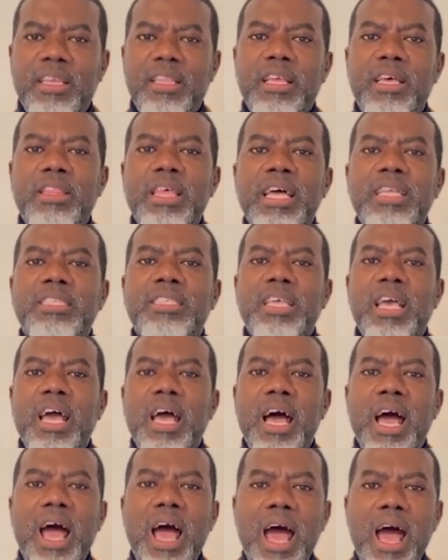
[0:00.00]
Now that's
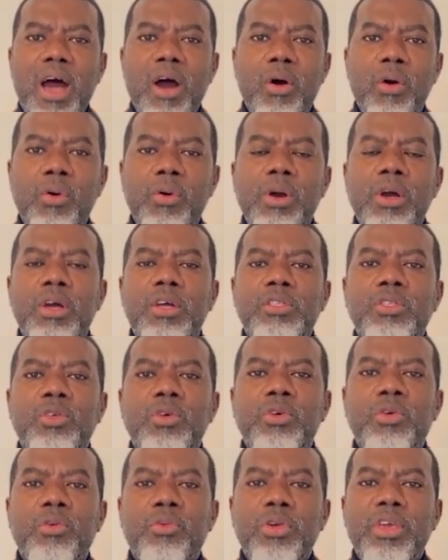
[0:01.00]
how
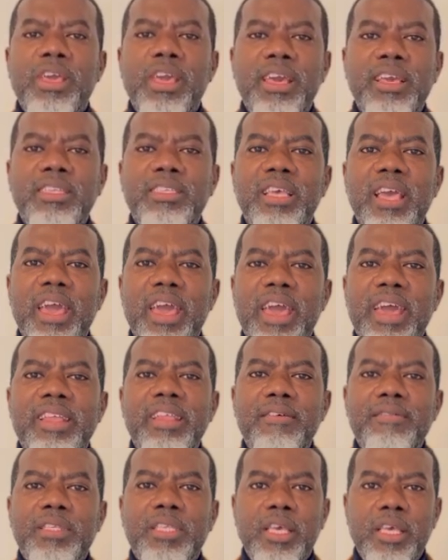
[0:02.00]
to create
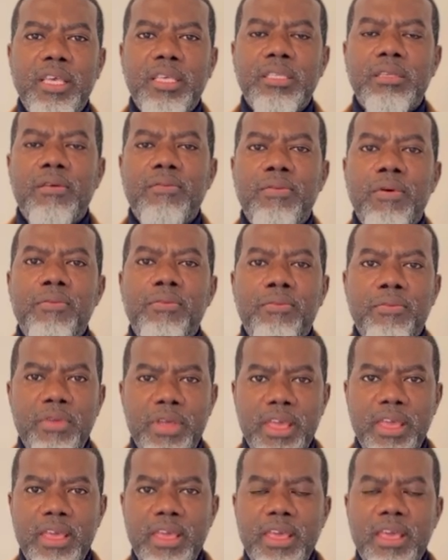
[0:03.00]
NFTs for
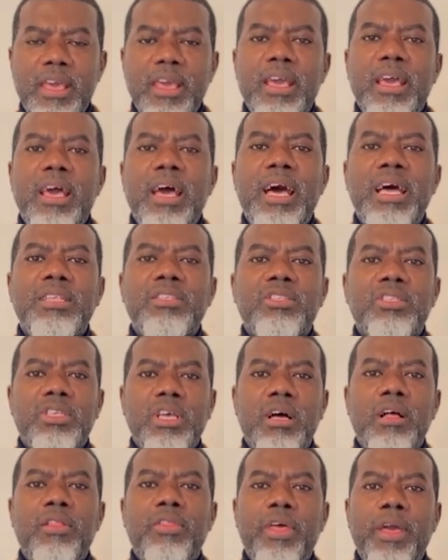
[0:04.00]
free and
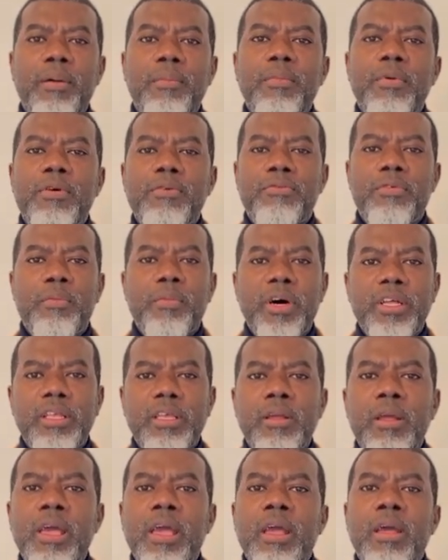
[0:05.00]
sell them for
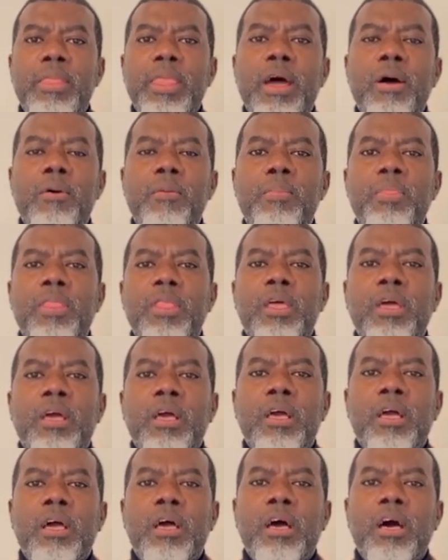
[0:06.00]
money. Now,
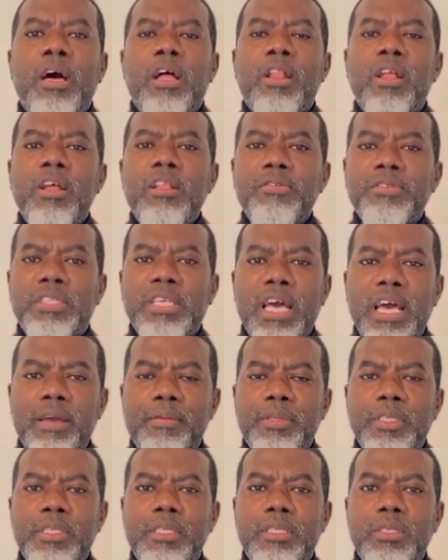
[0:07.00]
a lot of
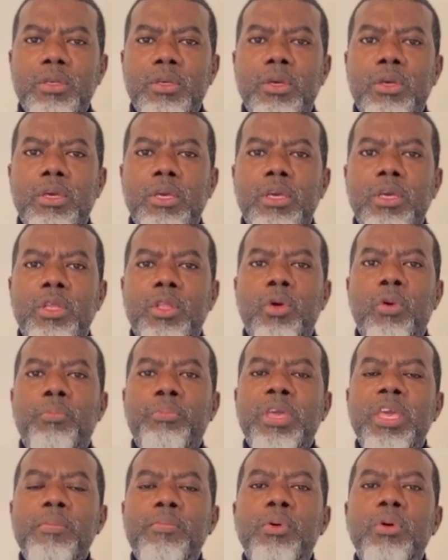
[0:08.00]
times, you know,
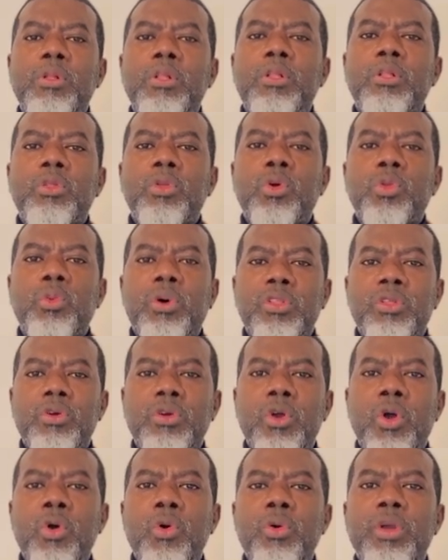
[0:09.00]
people don't want to
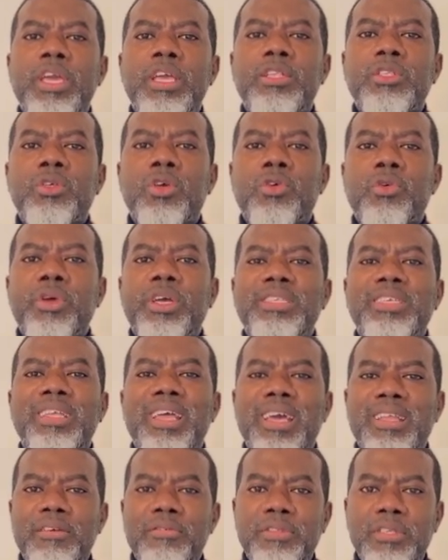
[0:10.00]
go into creating
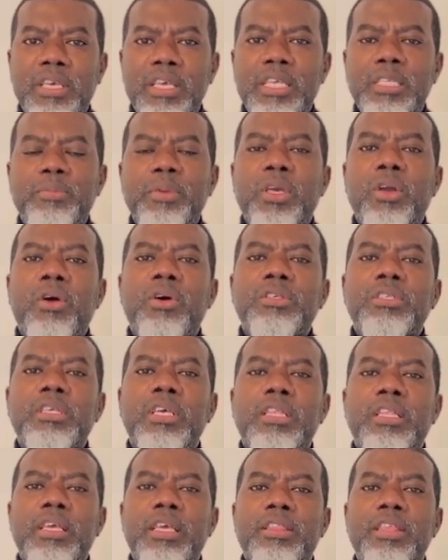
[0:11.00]
NFTs
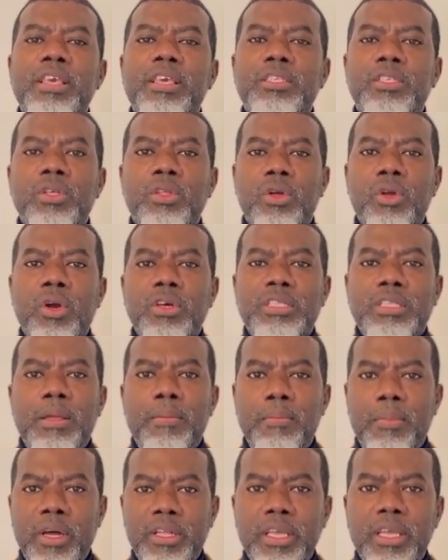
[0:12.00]
because they think it's going to cost
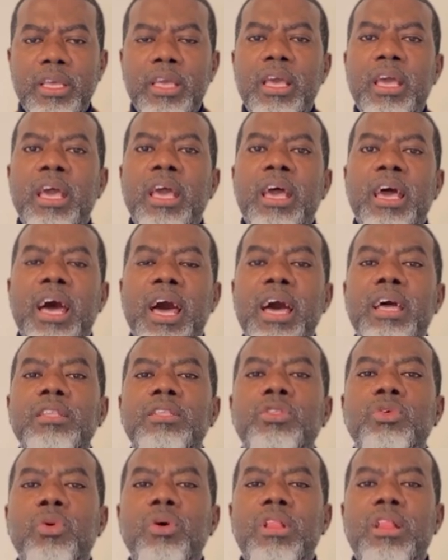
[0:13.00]
them money.
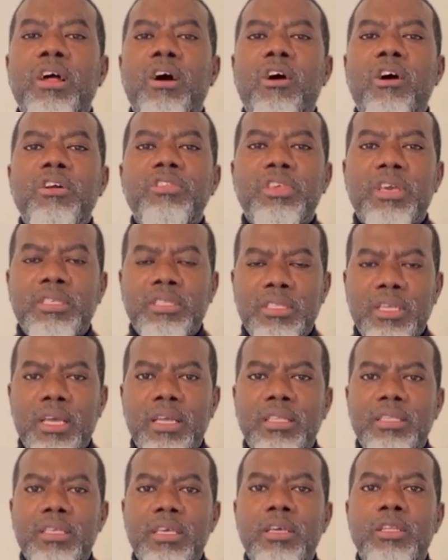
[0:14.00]
And to a large
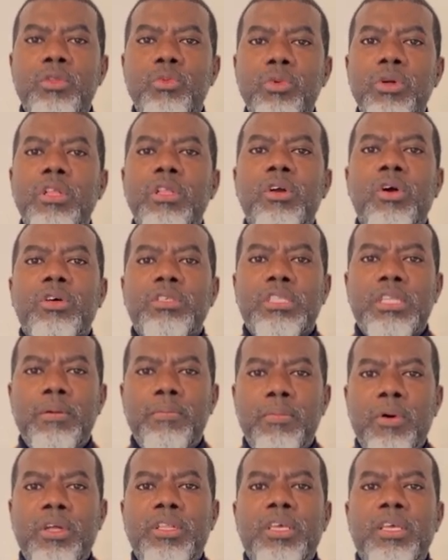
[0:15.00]
extent, it will cost
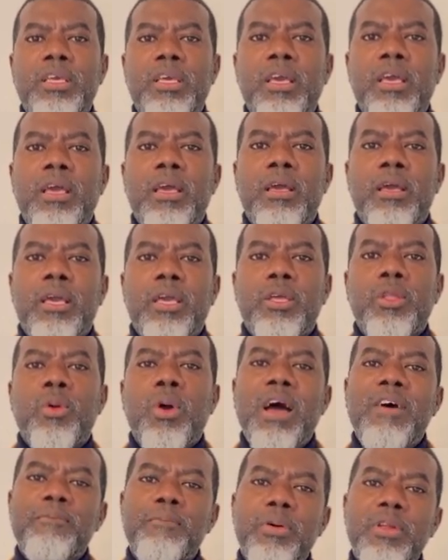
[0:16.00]
them money. You
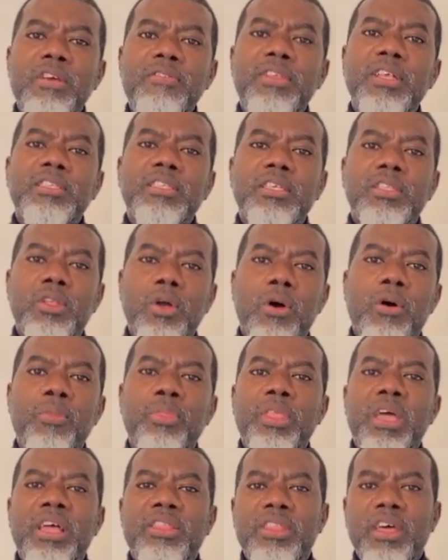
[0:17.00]
know, I've previously
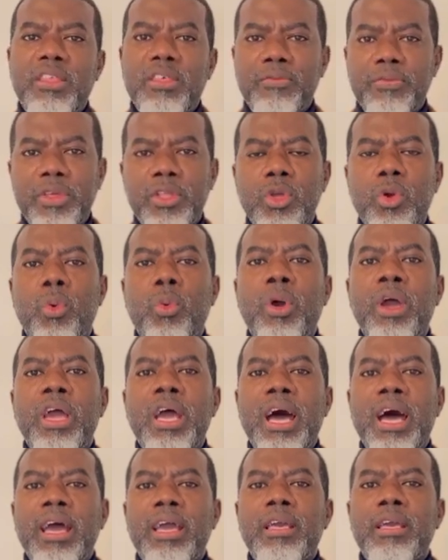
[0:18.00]
done another video
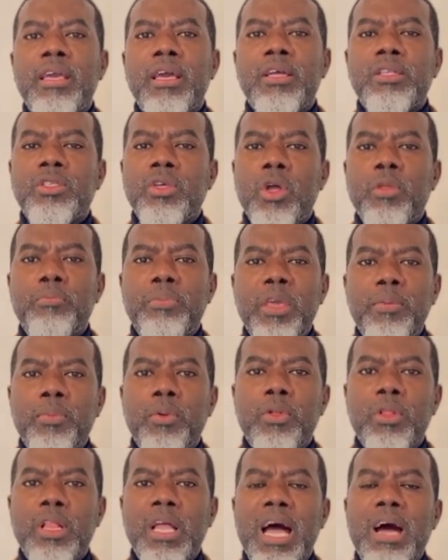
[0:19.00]
where I taught
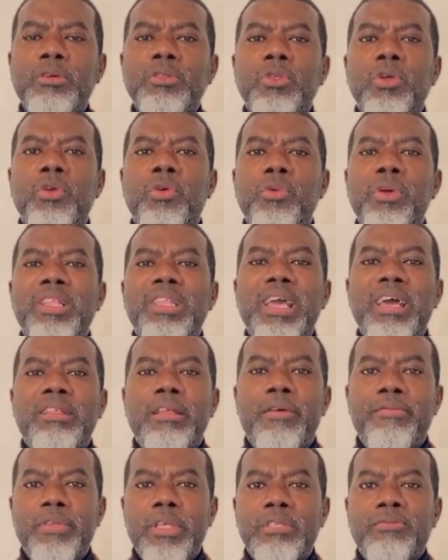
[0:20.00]
people how to create
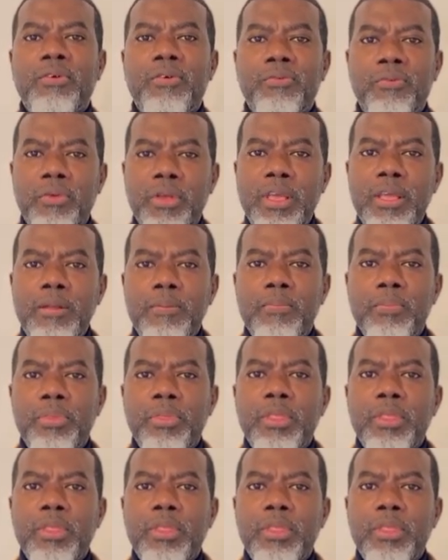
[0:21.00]
NFTs for free.